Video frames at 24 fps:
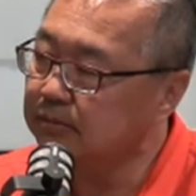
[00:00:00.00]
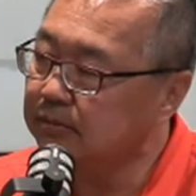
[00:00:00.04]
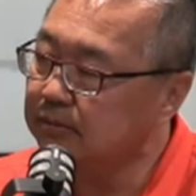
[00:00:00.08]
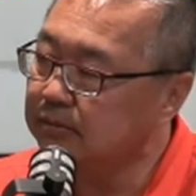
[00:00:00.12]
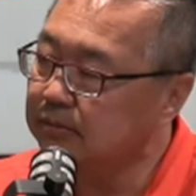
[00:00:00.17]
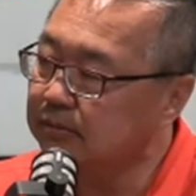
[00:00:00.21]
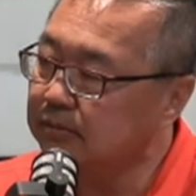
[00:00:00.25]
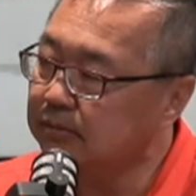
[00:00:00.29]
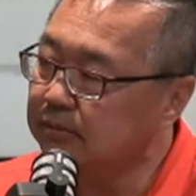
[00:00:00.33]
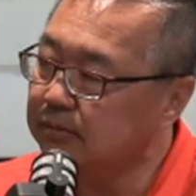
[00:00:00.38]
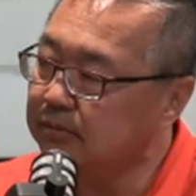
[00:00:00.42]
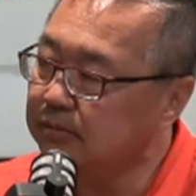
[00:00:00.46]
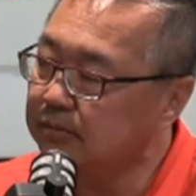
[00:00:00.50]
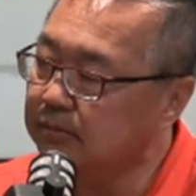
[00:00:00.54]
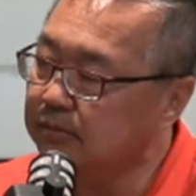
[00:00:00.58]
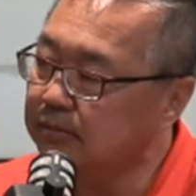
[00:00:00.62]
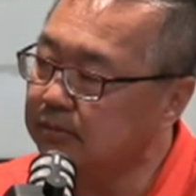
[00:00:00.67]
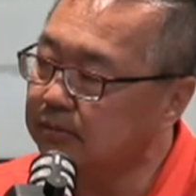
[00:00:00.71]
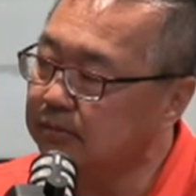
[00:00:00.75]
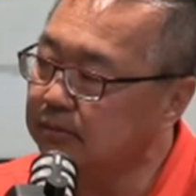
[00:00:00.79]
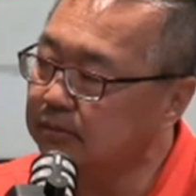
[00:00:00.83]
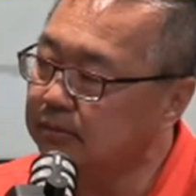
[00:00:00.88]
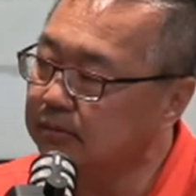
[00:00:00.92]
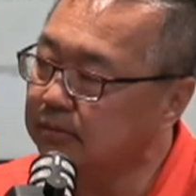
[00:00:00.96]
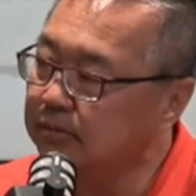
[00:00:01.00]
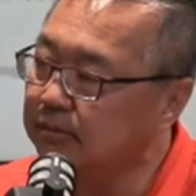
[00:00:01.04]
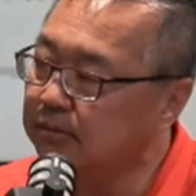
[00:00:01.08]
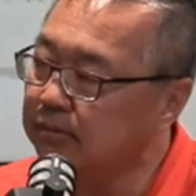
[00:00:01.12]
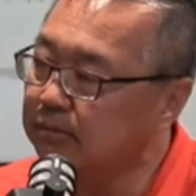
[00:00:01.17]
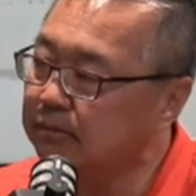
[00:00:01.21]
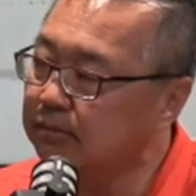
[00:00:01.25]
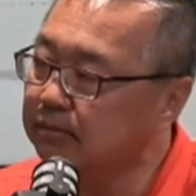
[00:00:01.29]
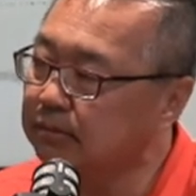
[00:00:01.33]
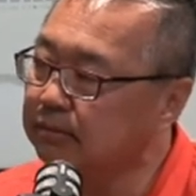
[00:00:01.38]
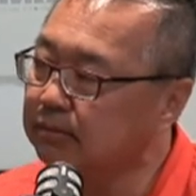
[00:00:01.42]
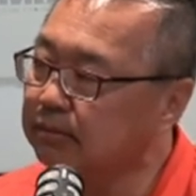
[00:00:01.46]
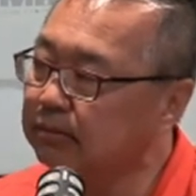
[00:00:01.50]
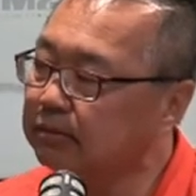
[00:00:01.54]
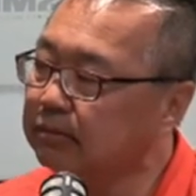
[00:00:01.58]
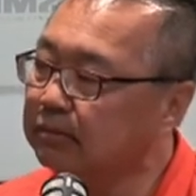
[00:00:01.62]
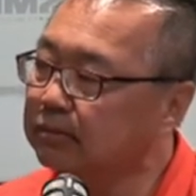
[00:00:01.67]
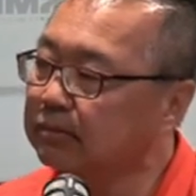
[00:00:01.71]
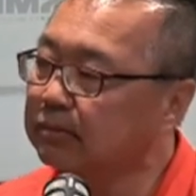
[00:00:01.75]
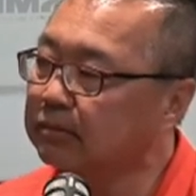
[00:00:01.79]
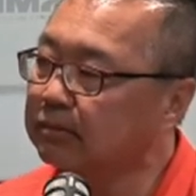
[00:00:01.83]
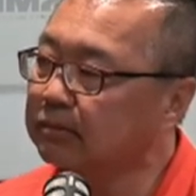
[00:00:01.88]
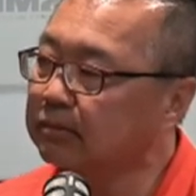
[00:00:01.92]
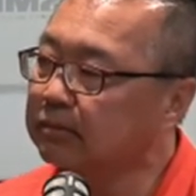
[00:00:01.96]

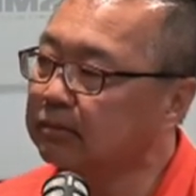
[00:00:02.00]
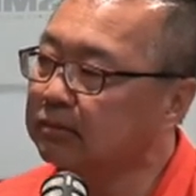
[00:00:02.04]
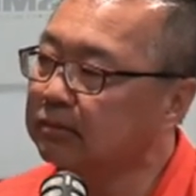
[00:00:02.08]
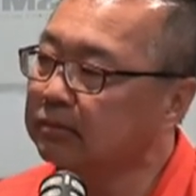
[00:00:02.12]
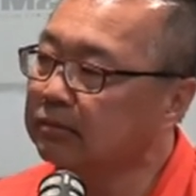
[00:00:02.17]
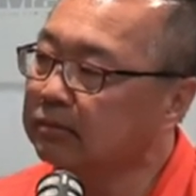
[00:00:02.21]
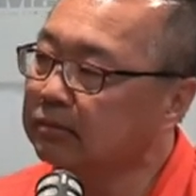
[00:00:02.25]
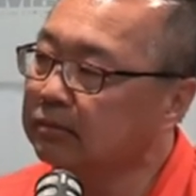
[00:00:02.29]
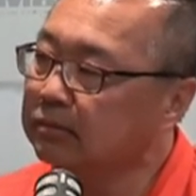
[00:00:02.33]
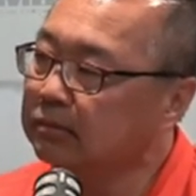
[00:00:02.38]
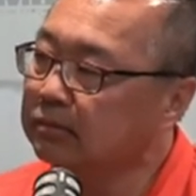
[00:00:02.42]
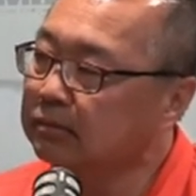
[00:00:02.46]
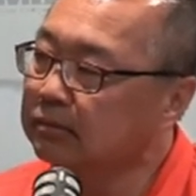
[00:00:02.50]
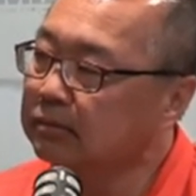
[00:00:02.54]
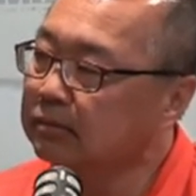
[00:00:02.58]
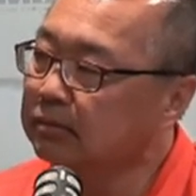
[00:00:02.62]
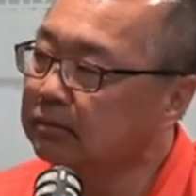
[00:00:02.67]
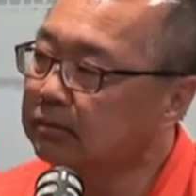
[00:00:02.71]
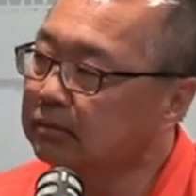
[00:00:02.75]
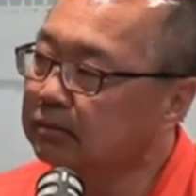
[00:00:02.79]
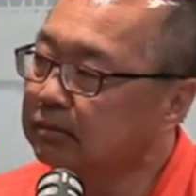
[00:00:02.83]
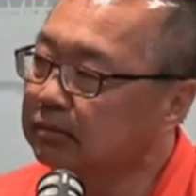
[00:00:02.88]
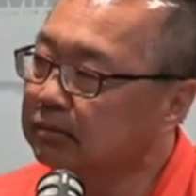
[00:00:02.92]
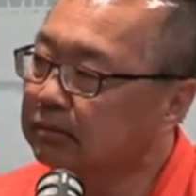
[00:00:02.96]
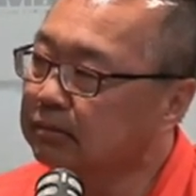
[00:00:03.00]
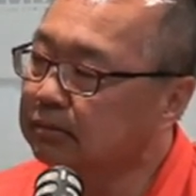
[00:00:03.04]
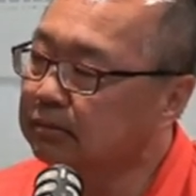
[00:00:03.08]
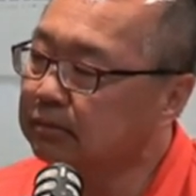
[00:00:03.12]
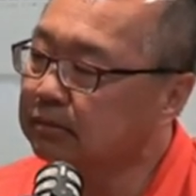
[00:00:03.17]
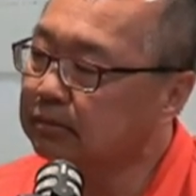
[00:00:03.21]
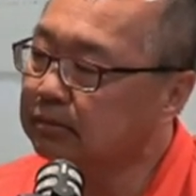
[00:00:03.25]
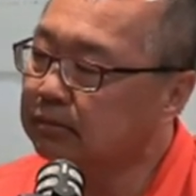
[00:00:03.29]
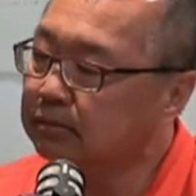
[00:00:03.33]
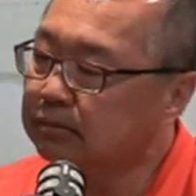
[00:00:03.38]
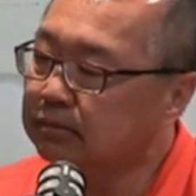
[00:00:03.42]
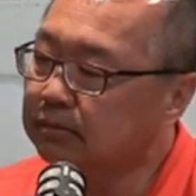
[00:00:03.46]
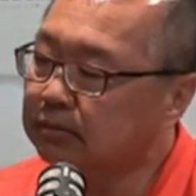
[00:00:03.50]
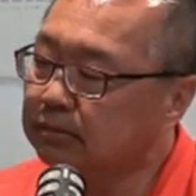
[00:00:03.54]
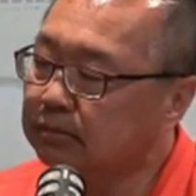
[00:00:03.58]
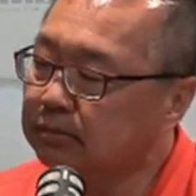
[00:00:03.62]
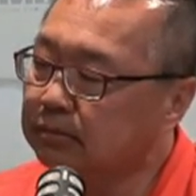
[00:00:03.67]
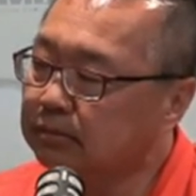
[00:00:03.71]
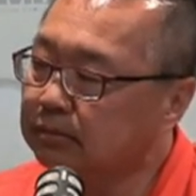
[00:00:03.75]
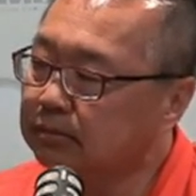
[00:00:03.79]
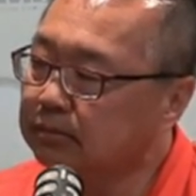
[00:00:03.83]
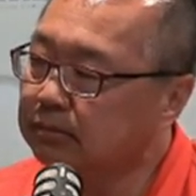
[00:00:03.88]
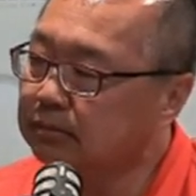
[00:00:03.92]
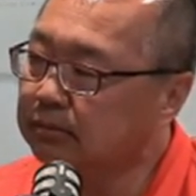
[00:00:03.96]

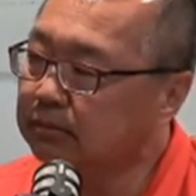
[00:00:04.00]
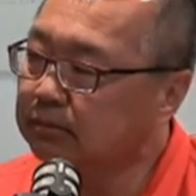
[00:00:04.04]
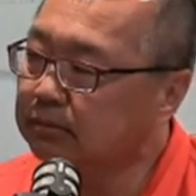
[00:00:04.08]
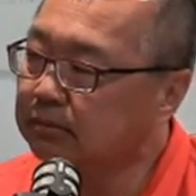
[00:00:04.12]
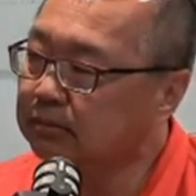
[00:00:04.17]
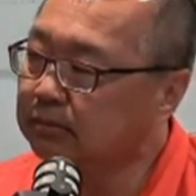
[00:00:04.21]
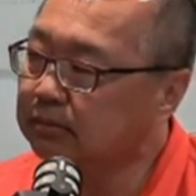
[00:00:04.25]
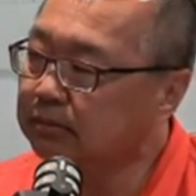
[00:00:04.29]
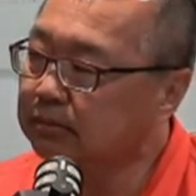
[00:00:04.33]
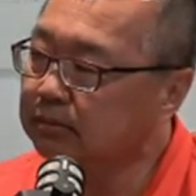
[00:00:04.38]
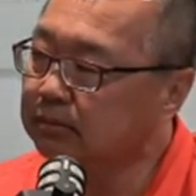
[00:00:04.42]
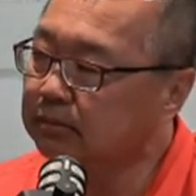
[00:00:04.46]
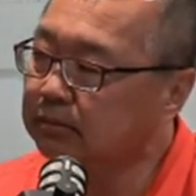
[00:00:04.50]
(silent)